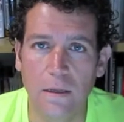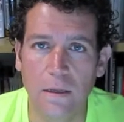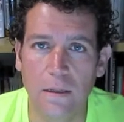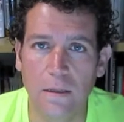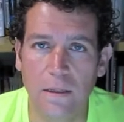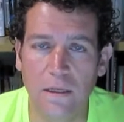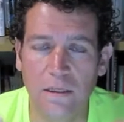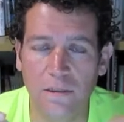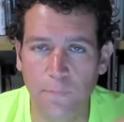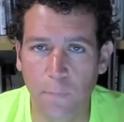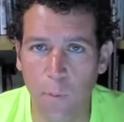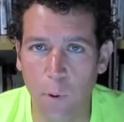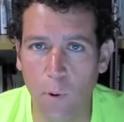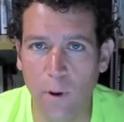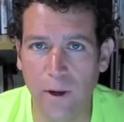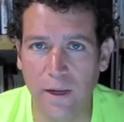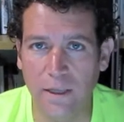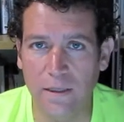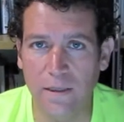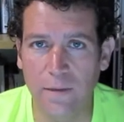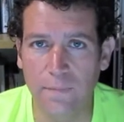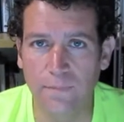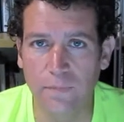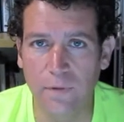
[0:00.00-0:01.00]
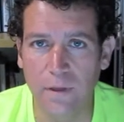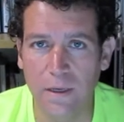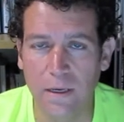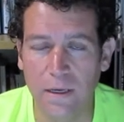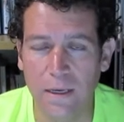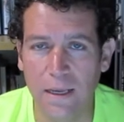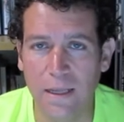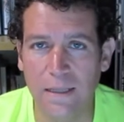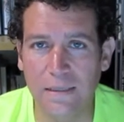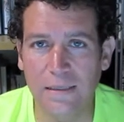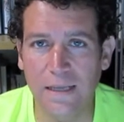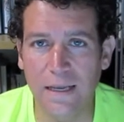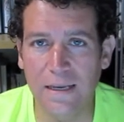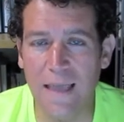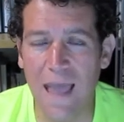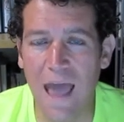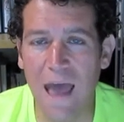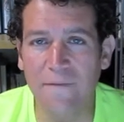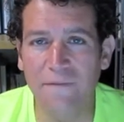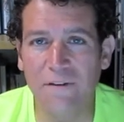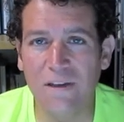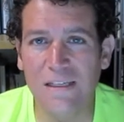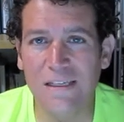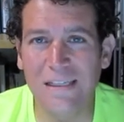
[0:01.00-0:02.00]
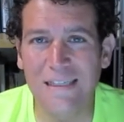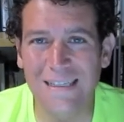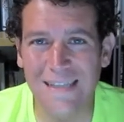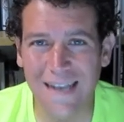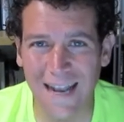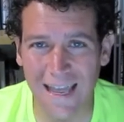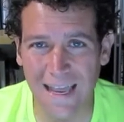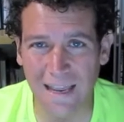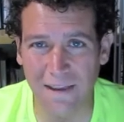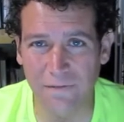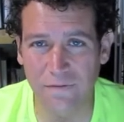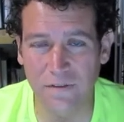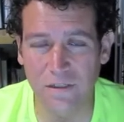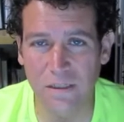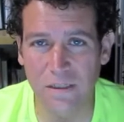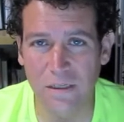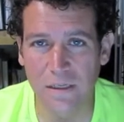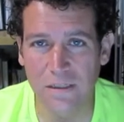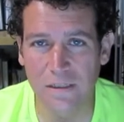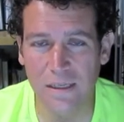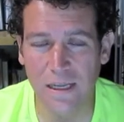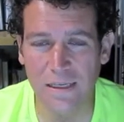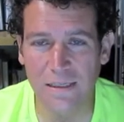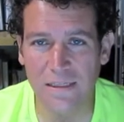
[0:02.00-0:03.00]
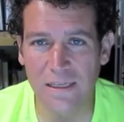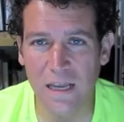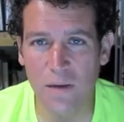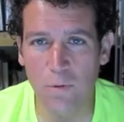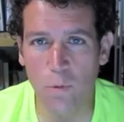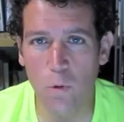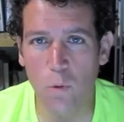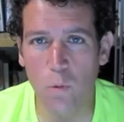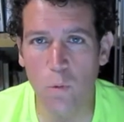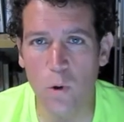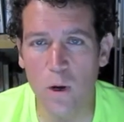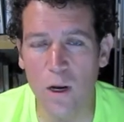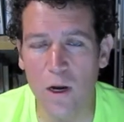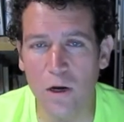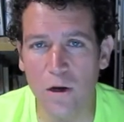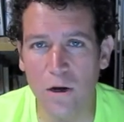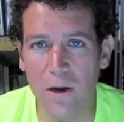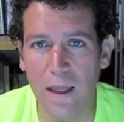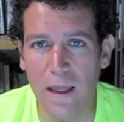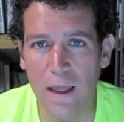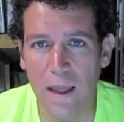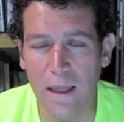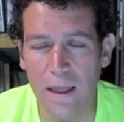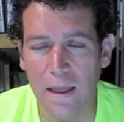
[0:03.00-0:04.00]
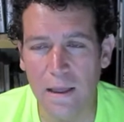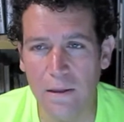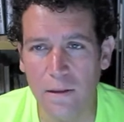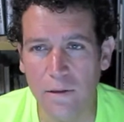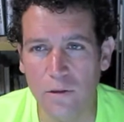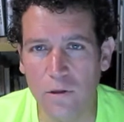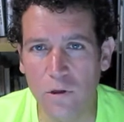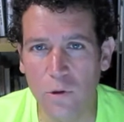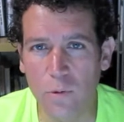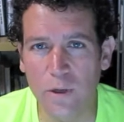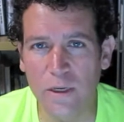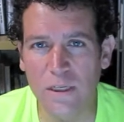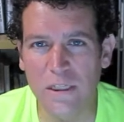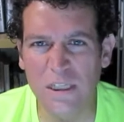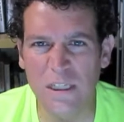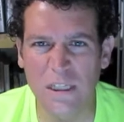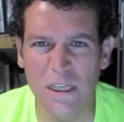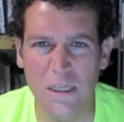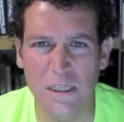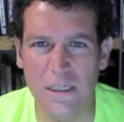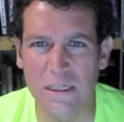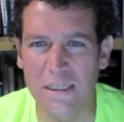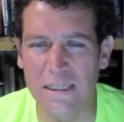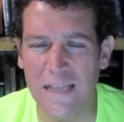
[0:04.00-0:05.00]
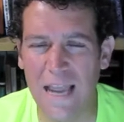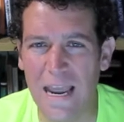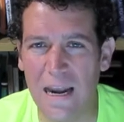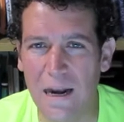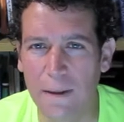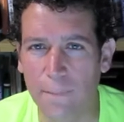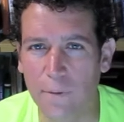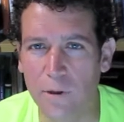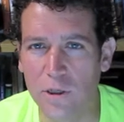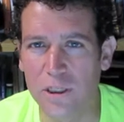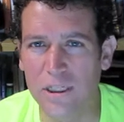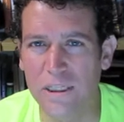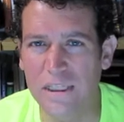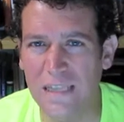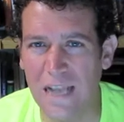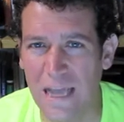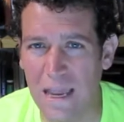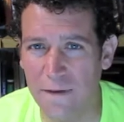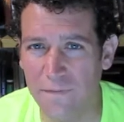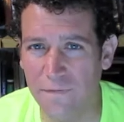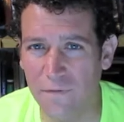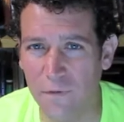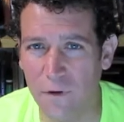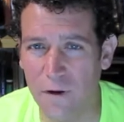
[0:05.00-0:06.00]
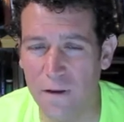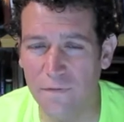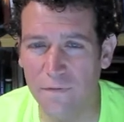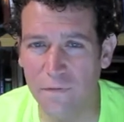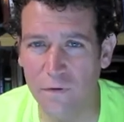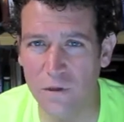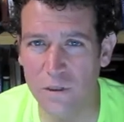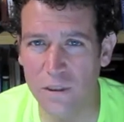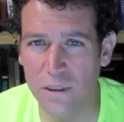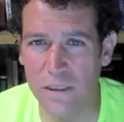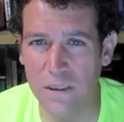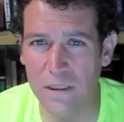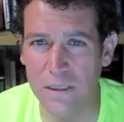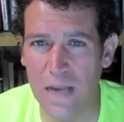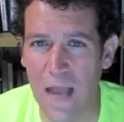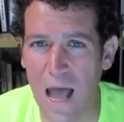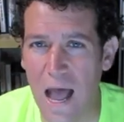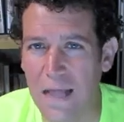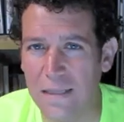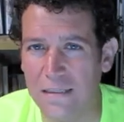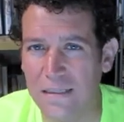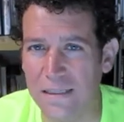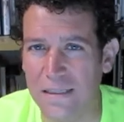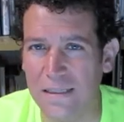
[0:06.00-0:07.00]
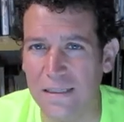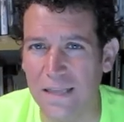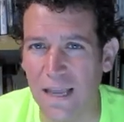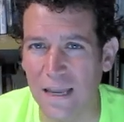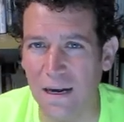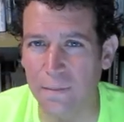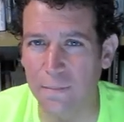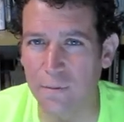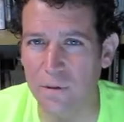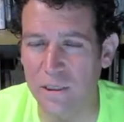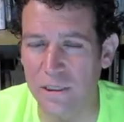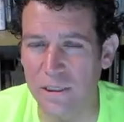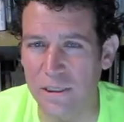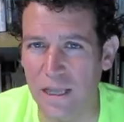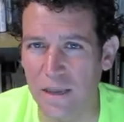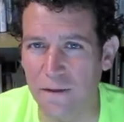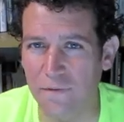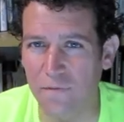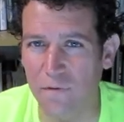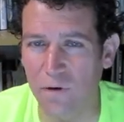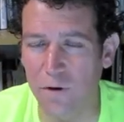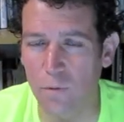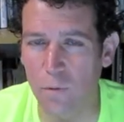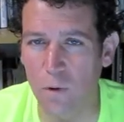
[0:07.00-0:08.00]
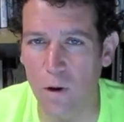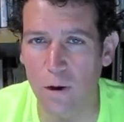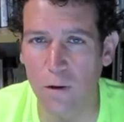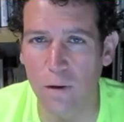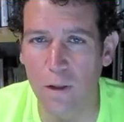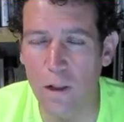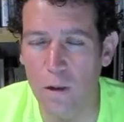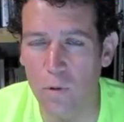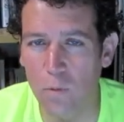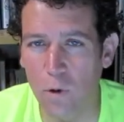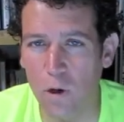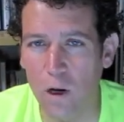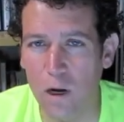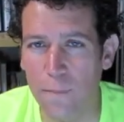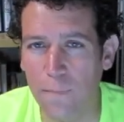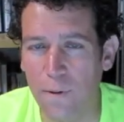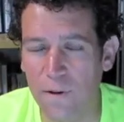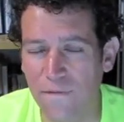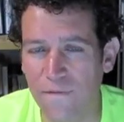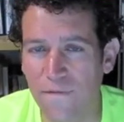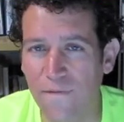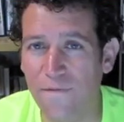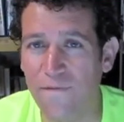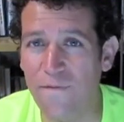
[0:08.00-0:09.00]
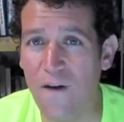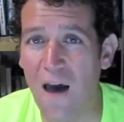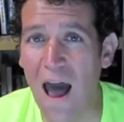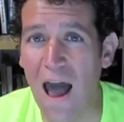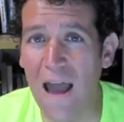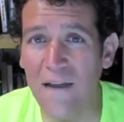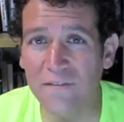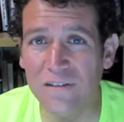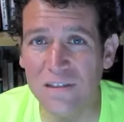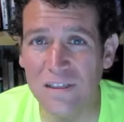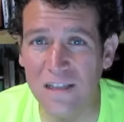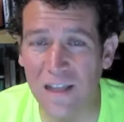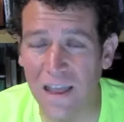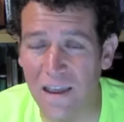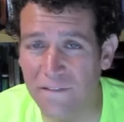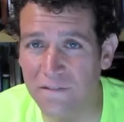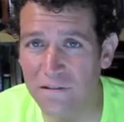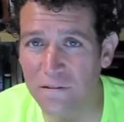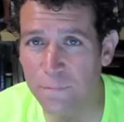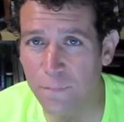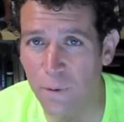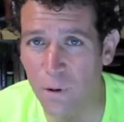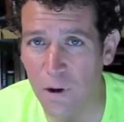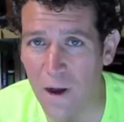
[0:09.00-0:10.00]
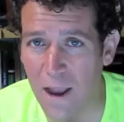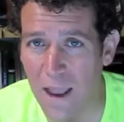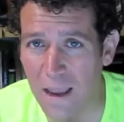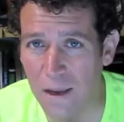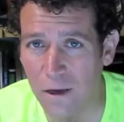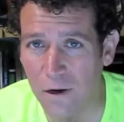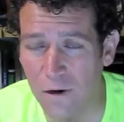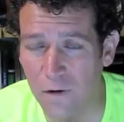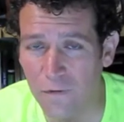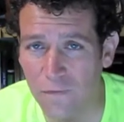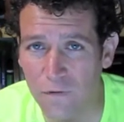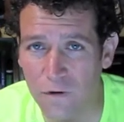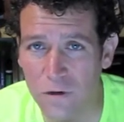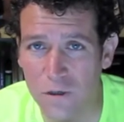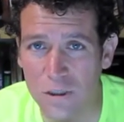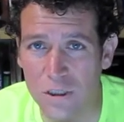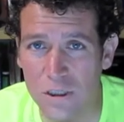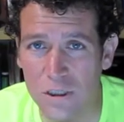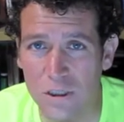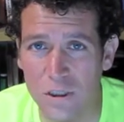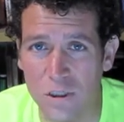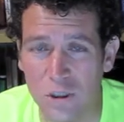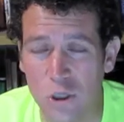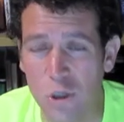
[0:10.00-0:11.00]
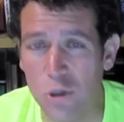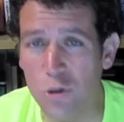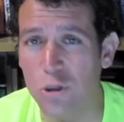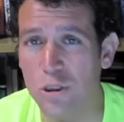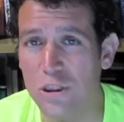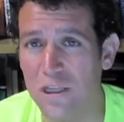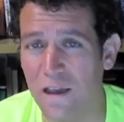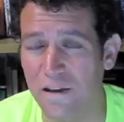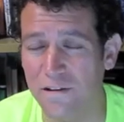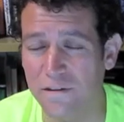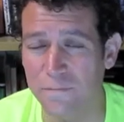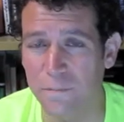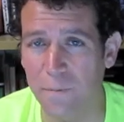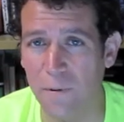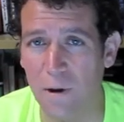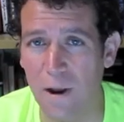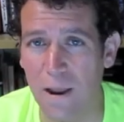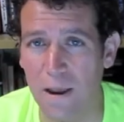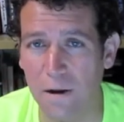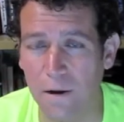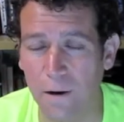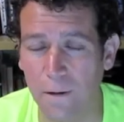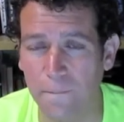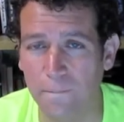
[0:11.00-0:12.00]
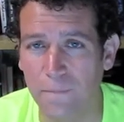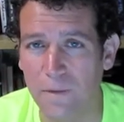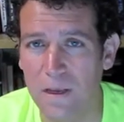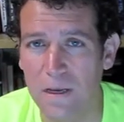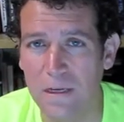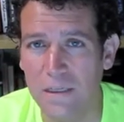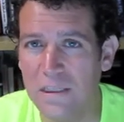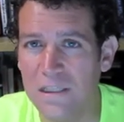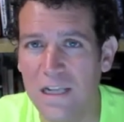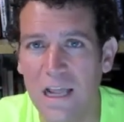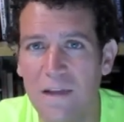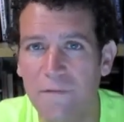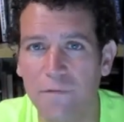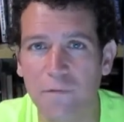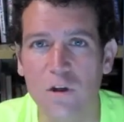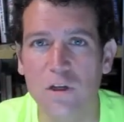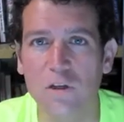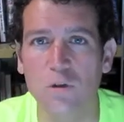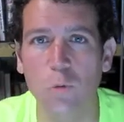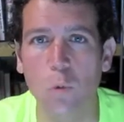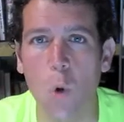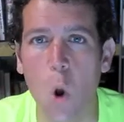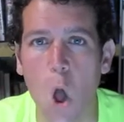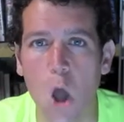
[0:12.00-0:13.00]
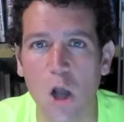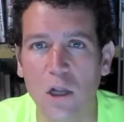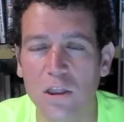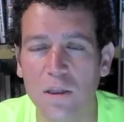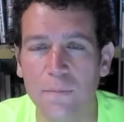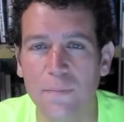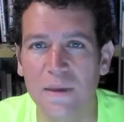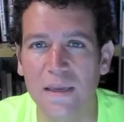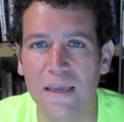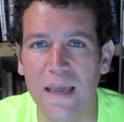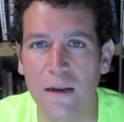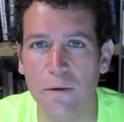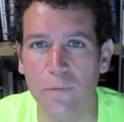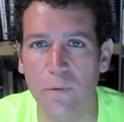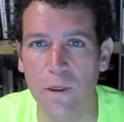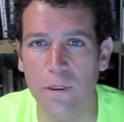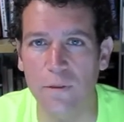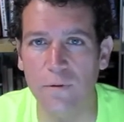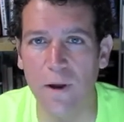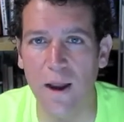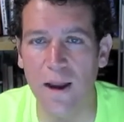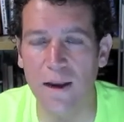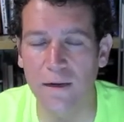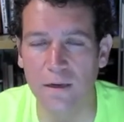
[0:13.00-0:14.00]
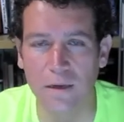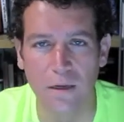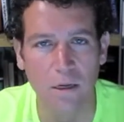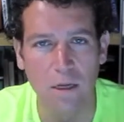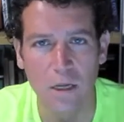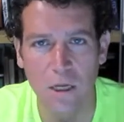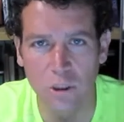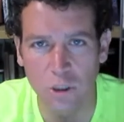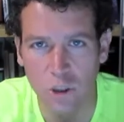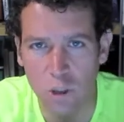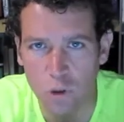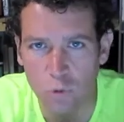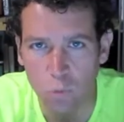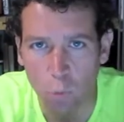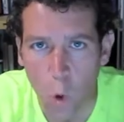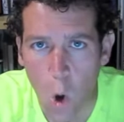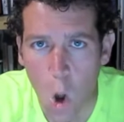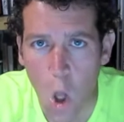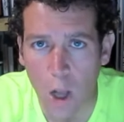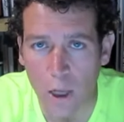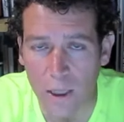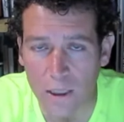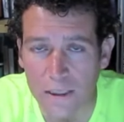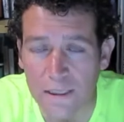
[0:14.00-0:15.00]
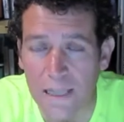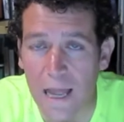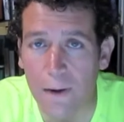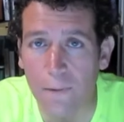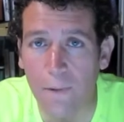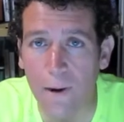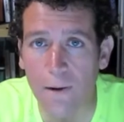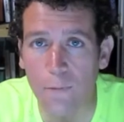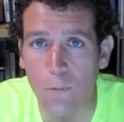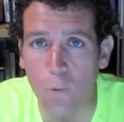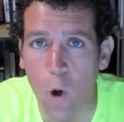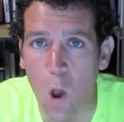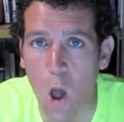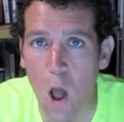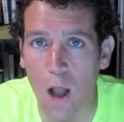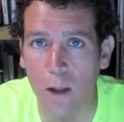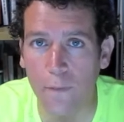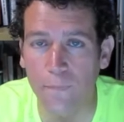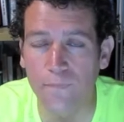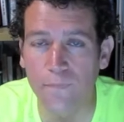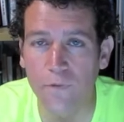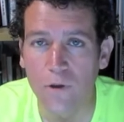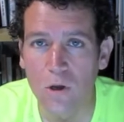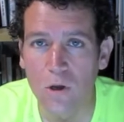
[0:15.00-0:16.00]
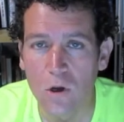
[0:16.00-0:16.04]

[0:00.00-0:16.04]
this point. It's like having slaves. It's like saying, well, we're doing sustainable slavery versus non-sustainable slavery, where we're going to put five slaves per acre versus two slaves per acre. Slavery is wrong to begin with, right? It's just wrong. It's downright wrong.